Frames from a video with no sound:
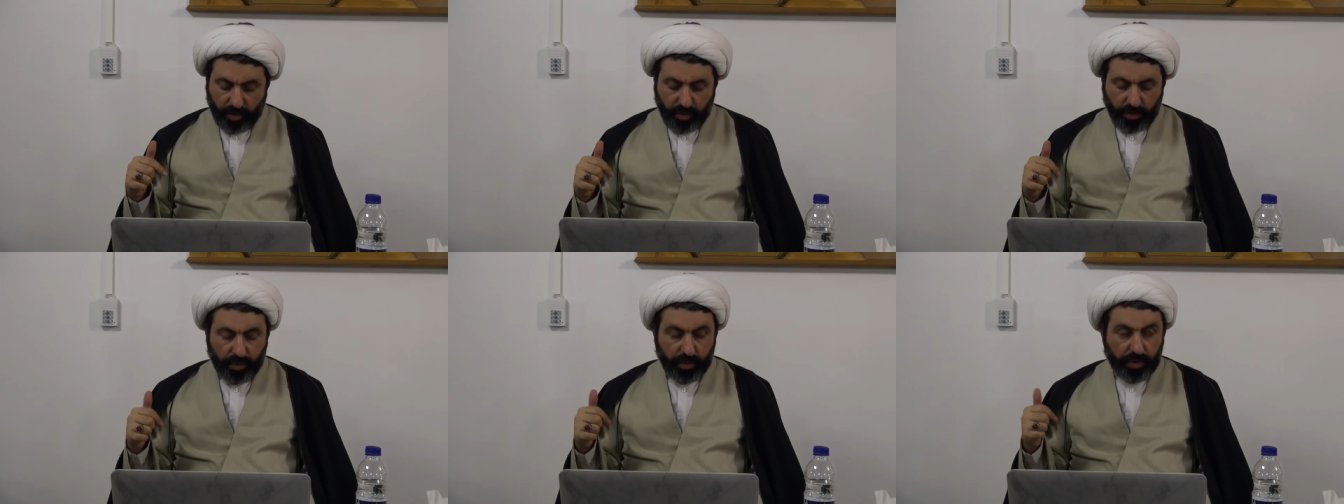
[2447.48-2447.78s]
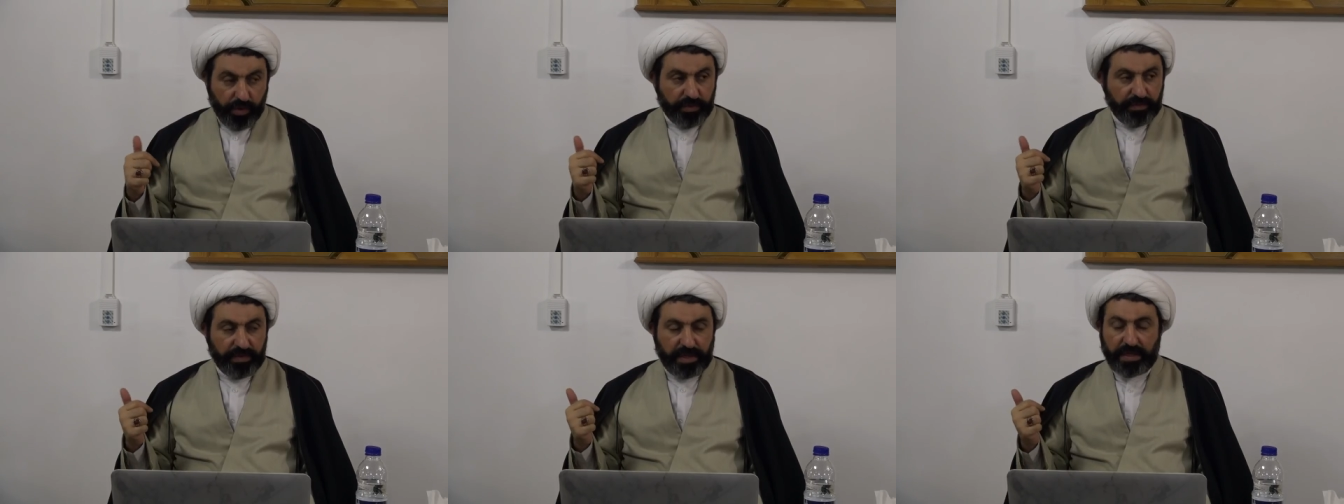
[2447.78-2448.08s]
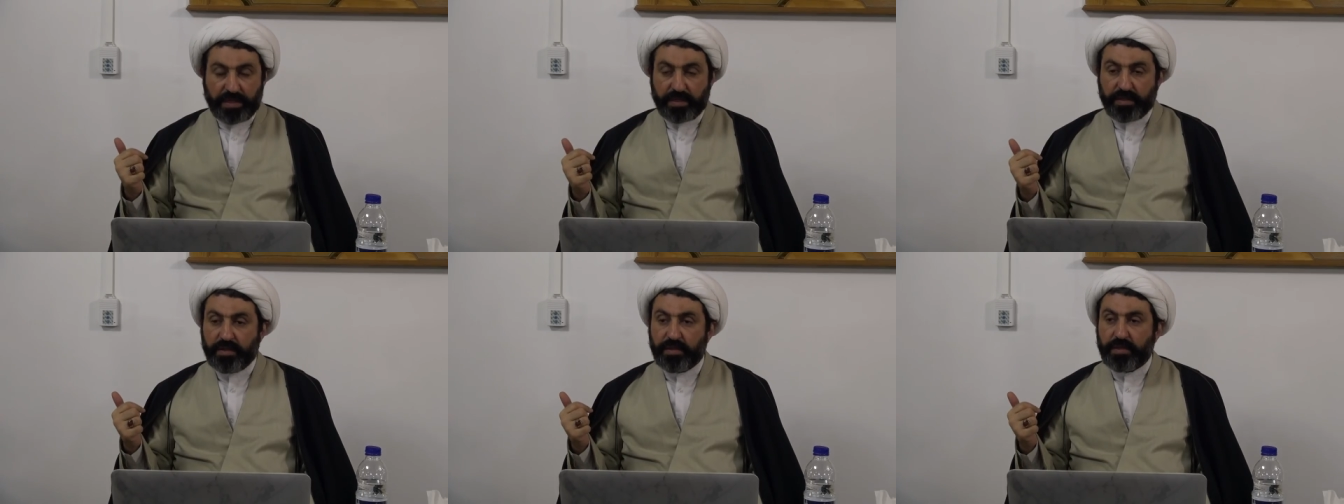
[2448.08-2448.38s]
Or when
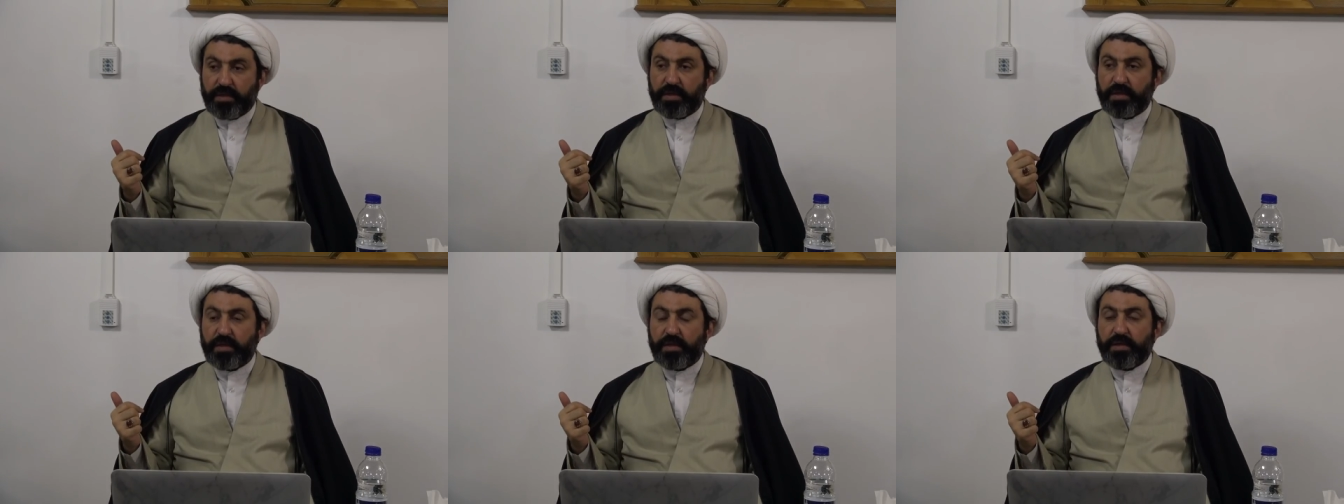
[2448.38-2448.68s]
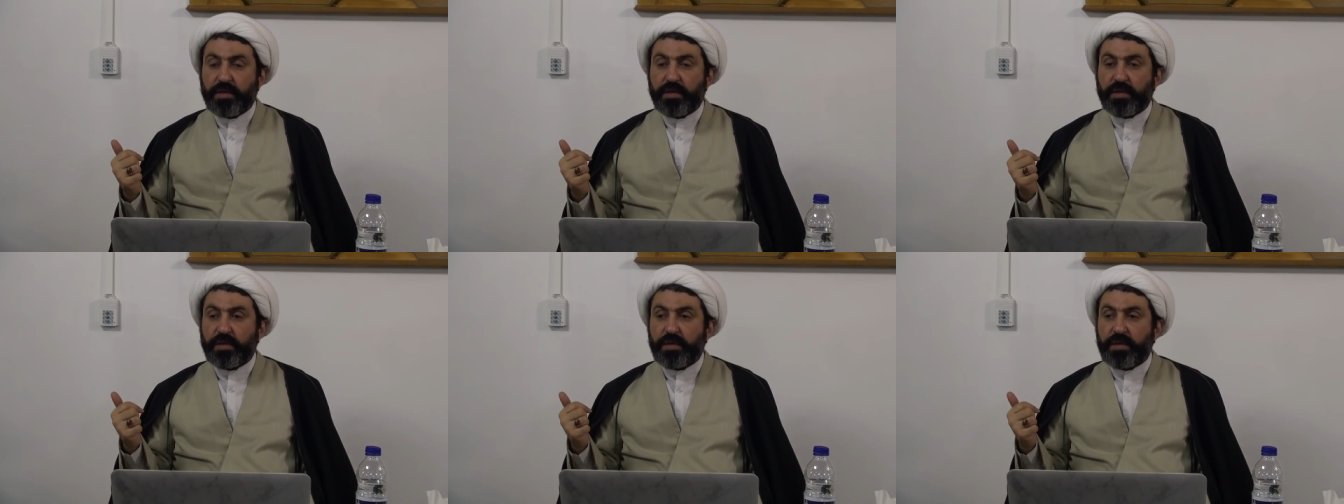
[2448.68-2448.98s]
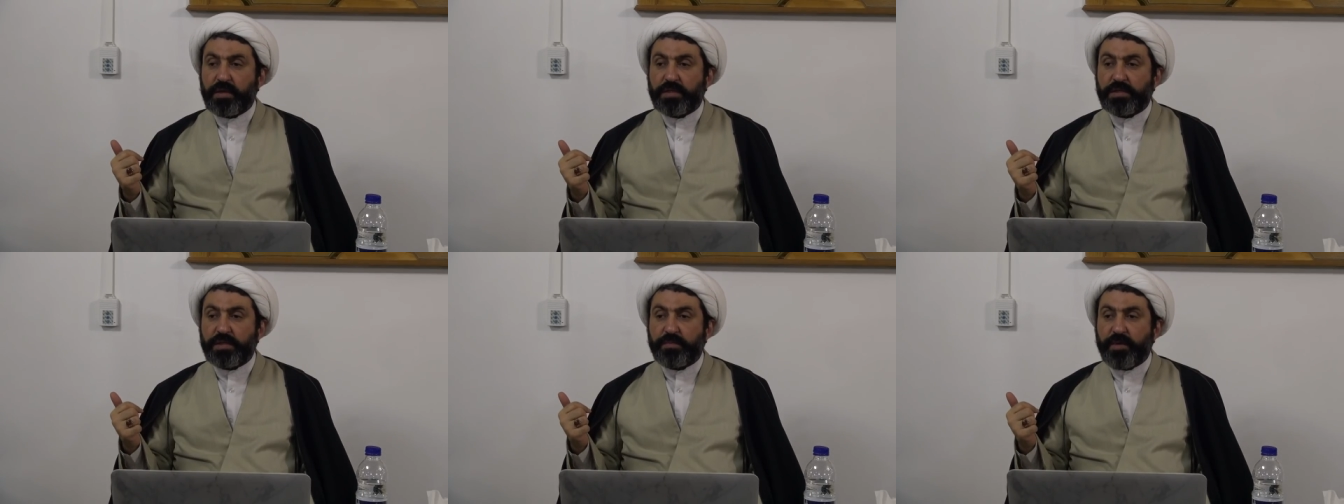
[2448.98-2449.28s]
it is